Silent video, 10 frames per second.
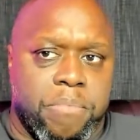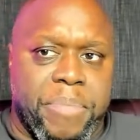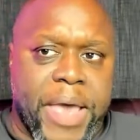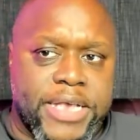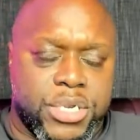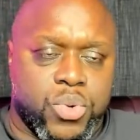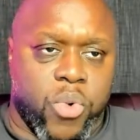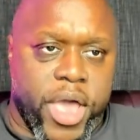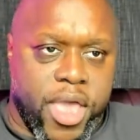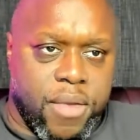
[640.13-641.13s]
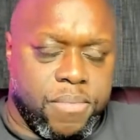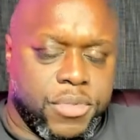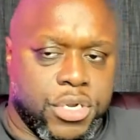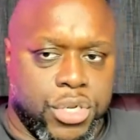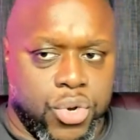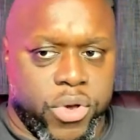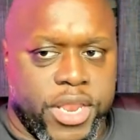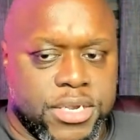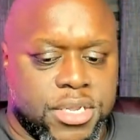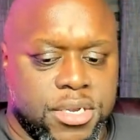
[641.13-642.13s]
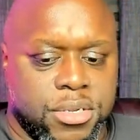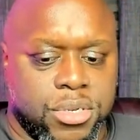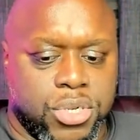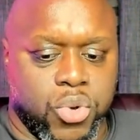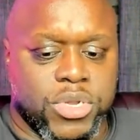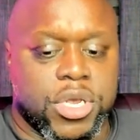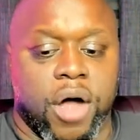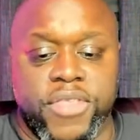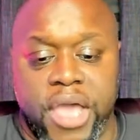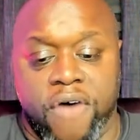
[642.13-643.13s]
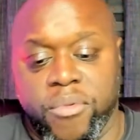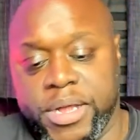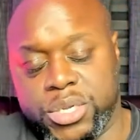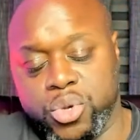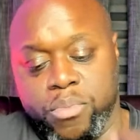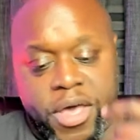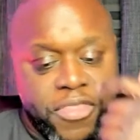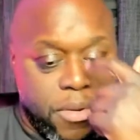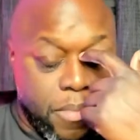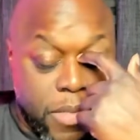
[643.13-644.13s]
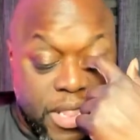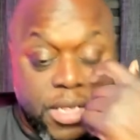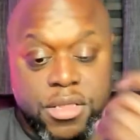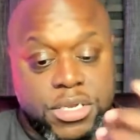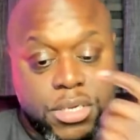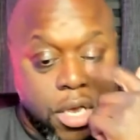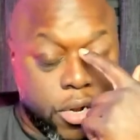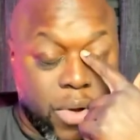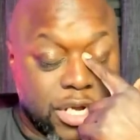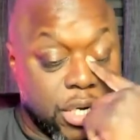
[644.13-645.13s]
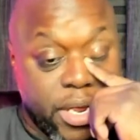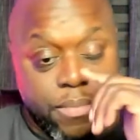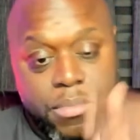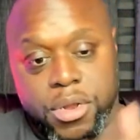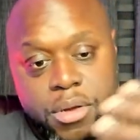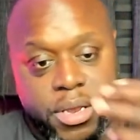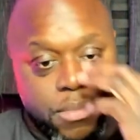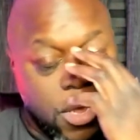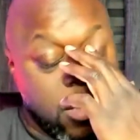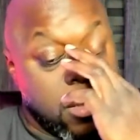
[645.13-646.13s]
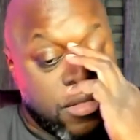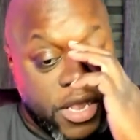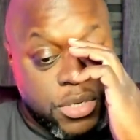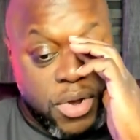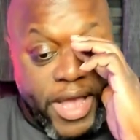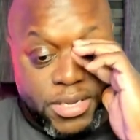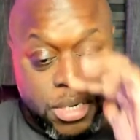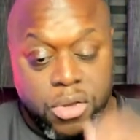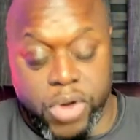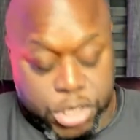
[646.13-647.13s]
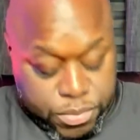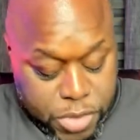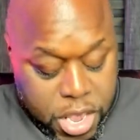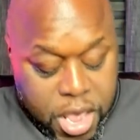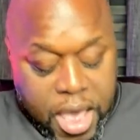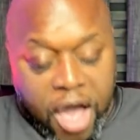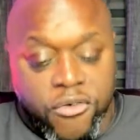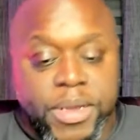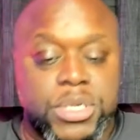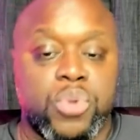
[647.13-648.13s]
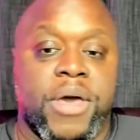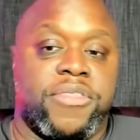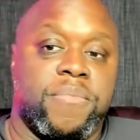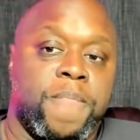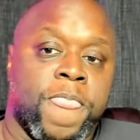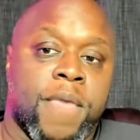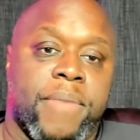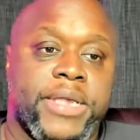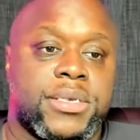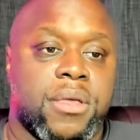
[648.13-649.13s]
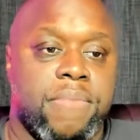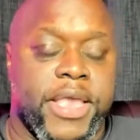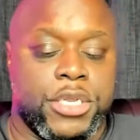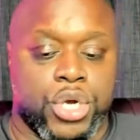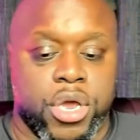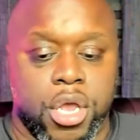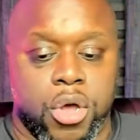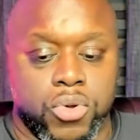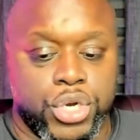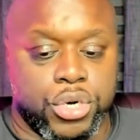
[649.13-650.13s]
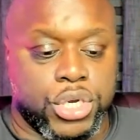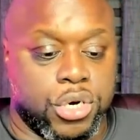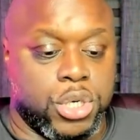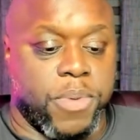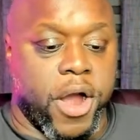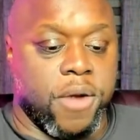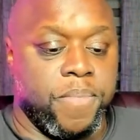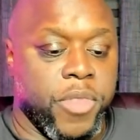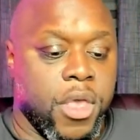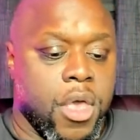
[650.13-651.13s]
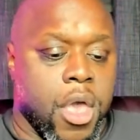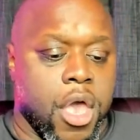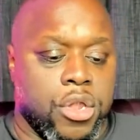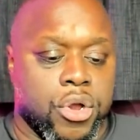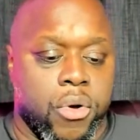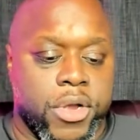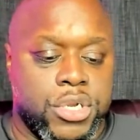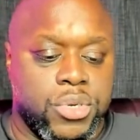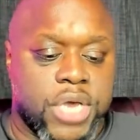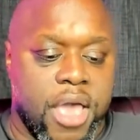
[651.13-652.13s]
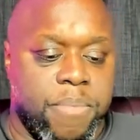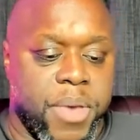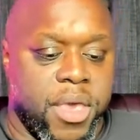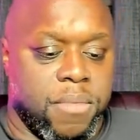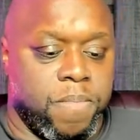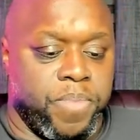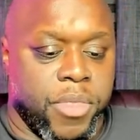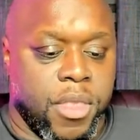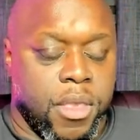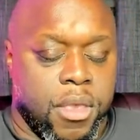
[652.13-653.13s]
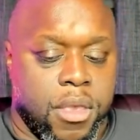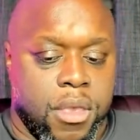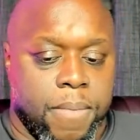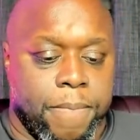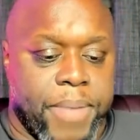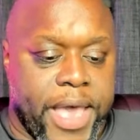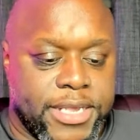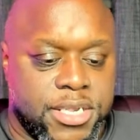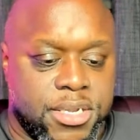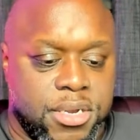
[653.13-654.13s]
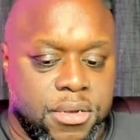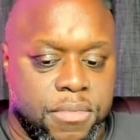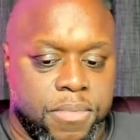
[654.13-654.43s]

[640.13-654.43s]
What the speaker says: best way to do it is to do what's called the alphabet soup method. And this is a good question. Thanks for asking the question. Alphabet soup method basically means you're going to go to your search bar and you're going to type in best